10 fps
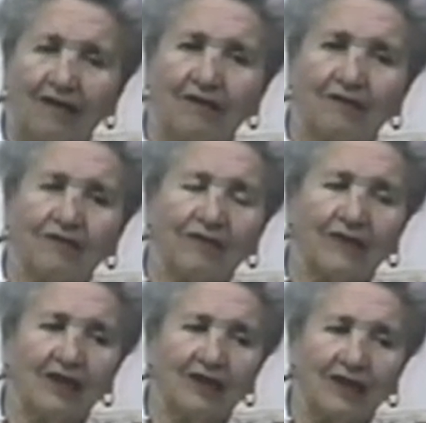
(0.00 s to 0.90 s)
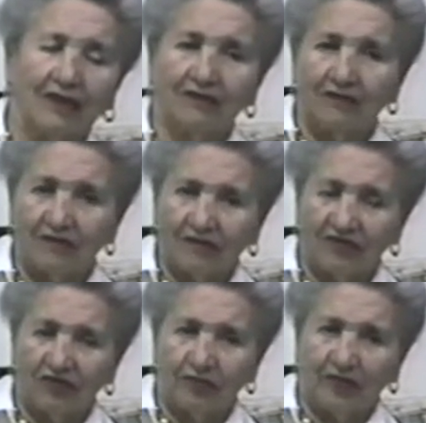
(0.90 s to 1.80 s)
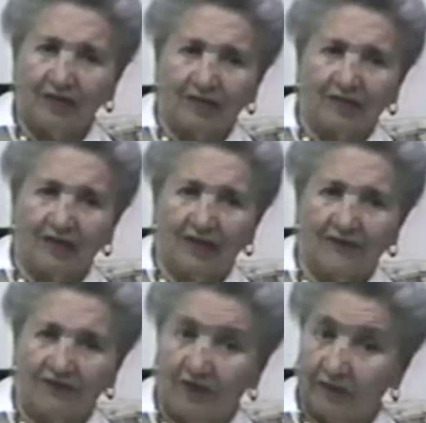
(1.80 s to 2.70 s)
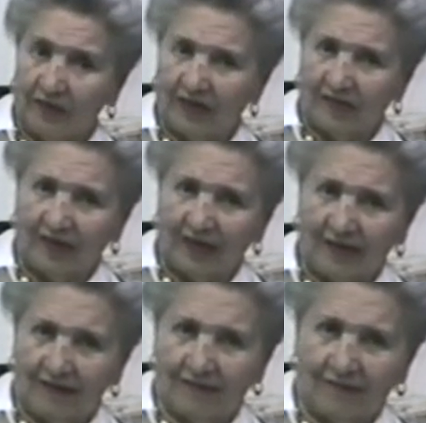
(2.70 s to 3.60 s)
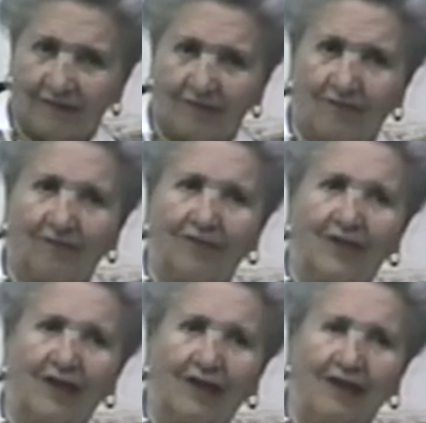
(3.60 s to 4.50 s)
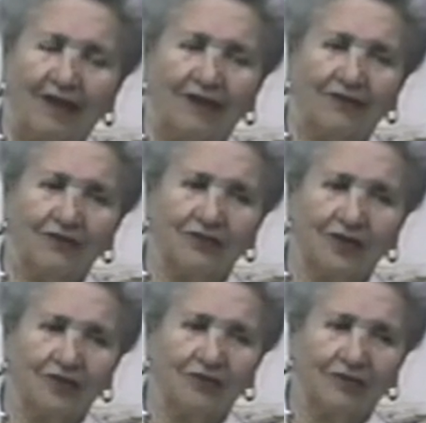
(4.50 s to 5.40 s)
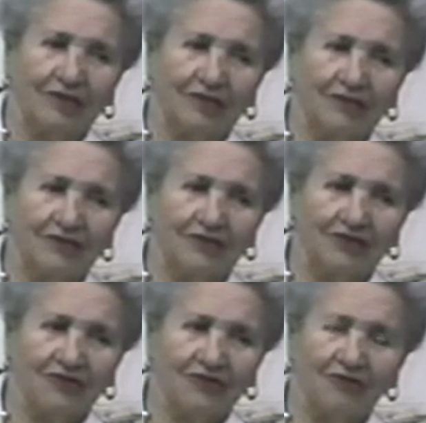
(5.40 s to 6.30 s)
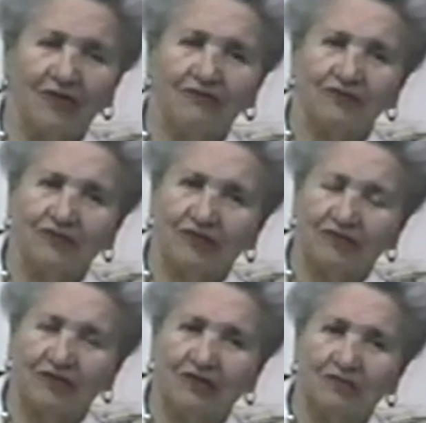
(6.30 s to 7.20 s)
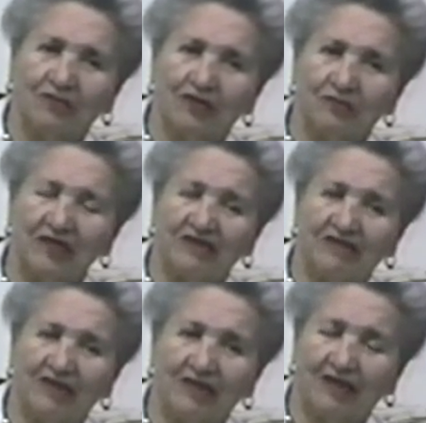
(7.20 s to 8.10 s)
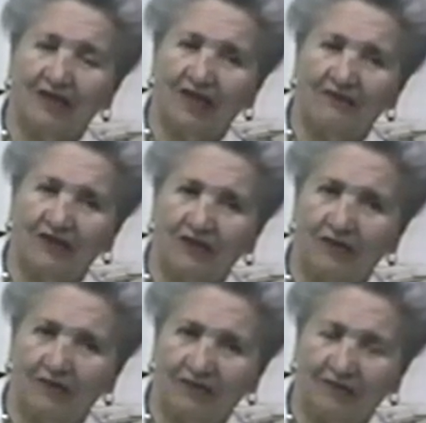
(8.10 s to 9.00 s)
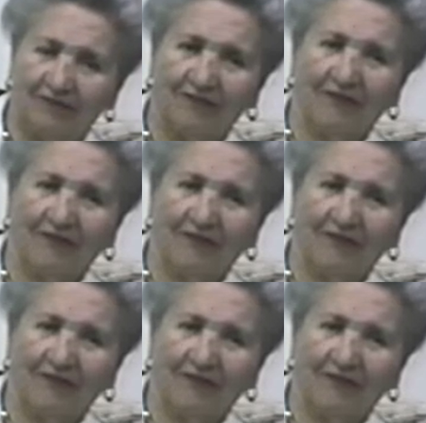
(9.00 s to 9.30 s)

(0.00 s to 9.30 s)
uh, then disappear, never appear again. According to the system of the children must be seen and never heard.